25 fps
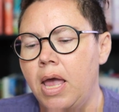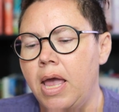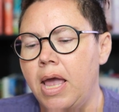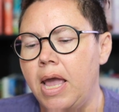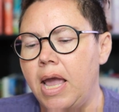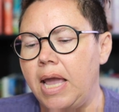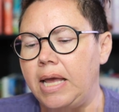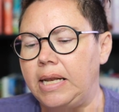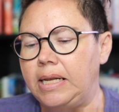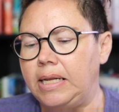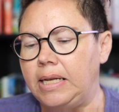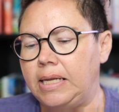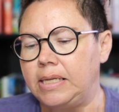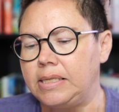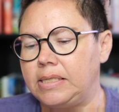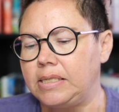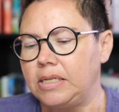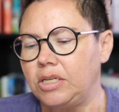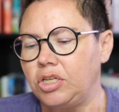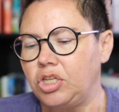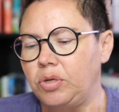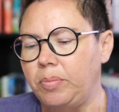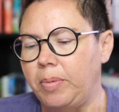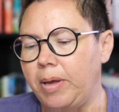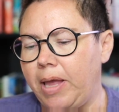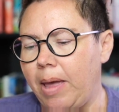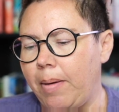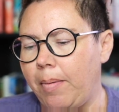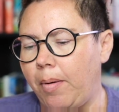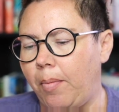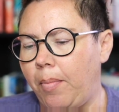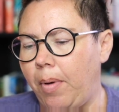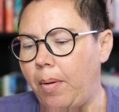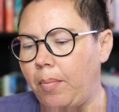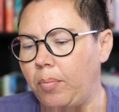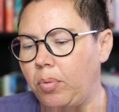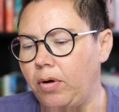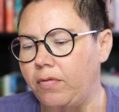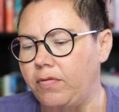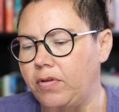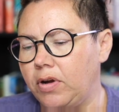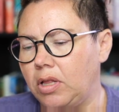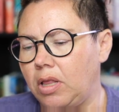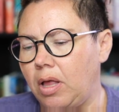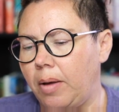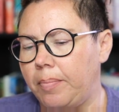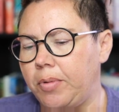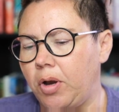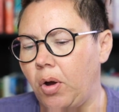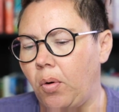In an instant, she became a member of a
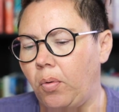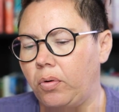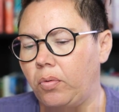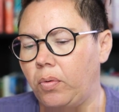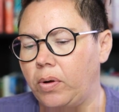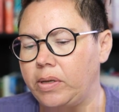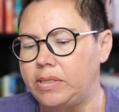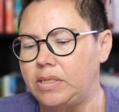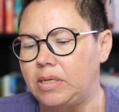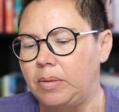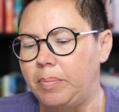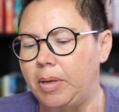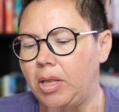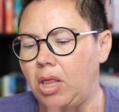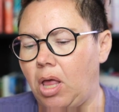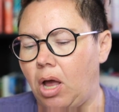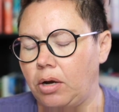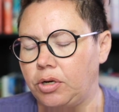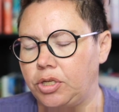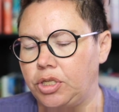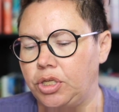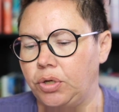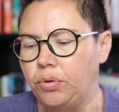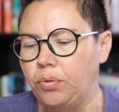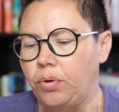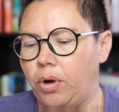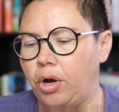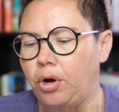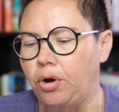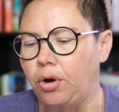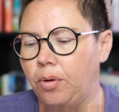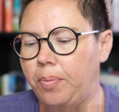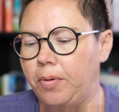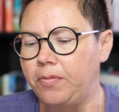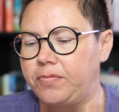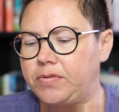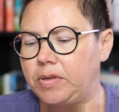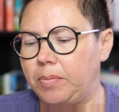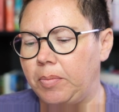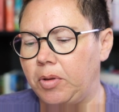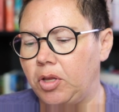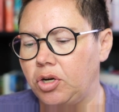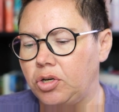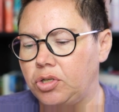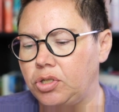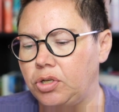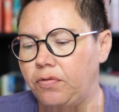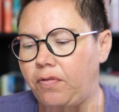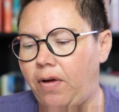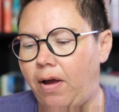club no one wants to belong to, a group of
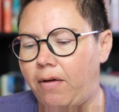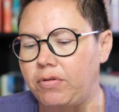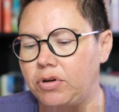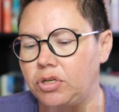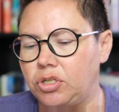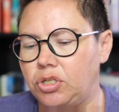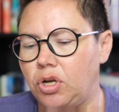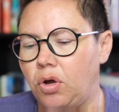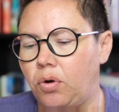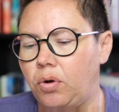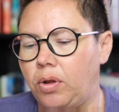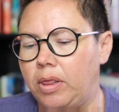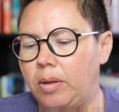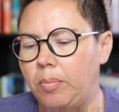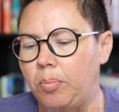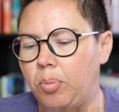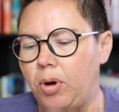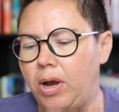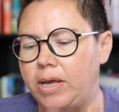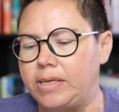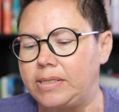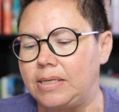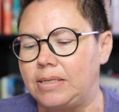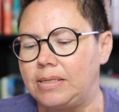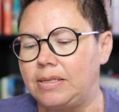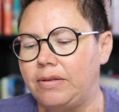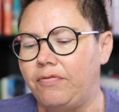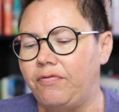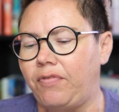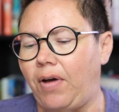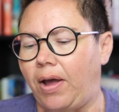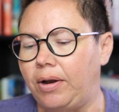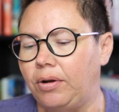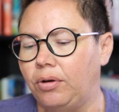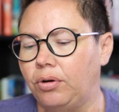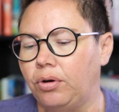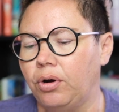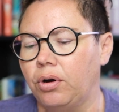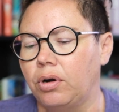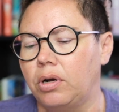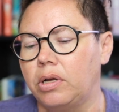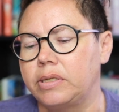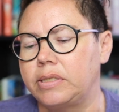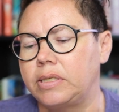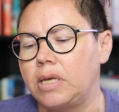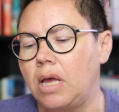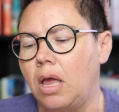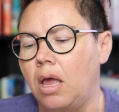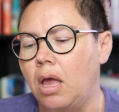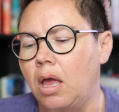similar survivors known in the press as the Final
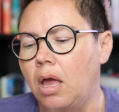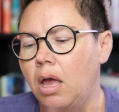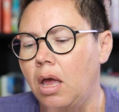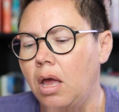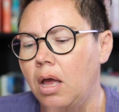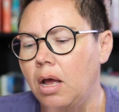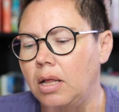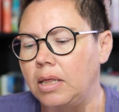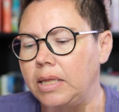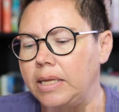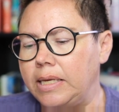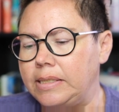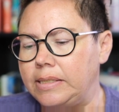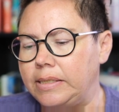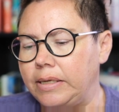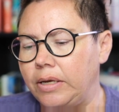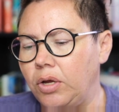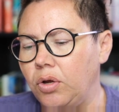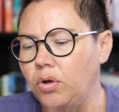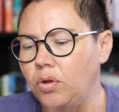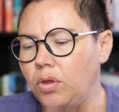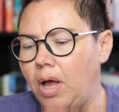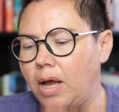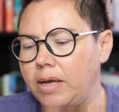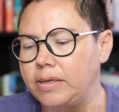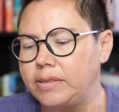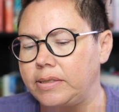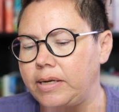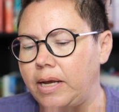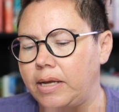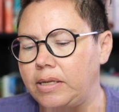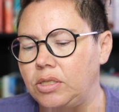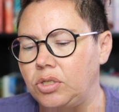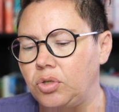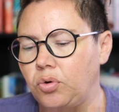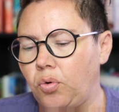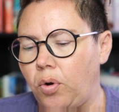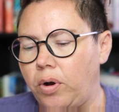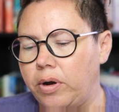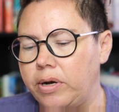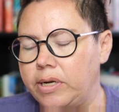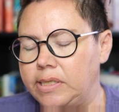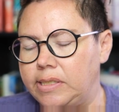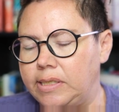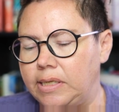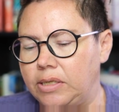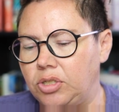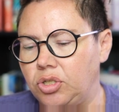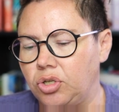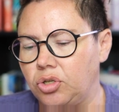Girls. Lisa, who lost 9 sorority
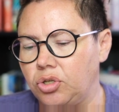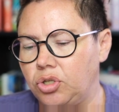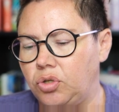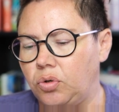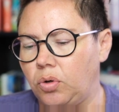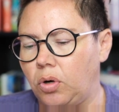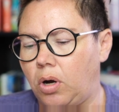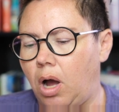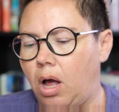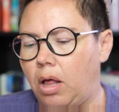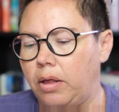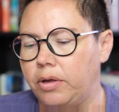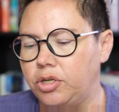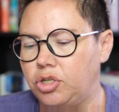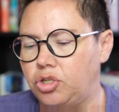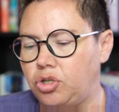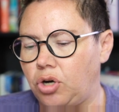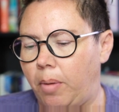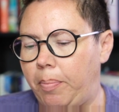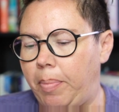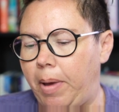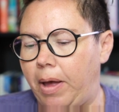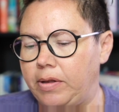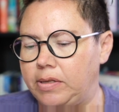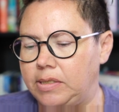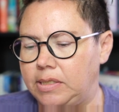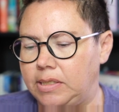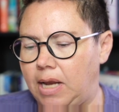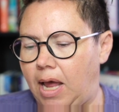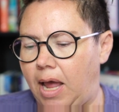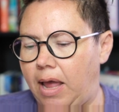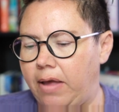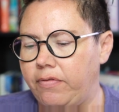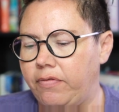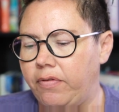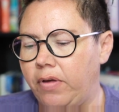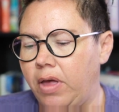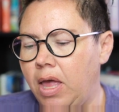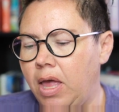sisters to a college dropout's knife,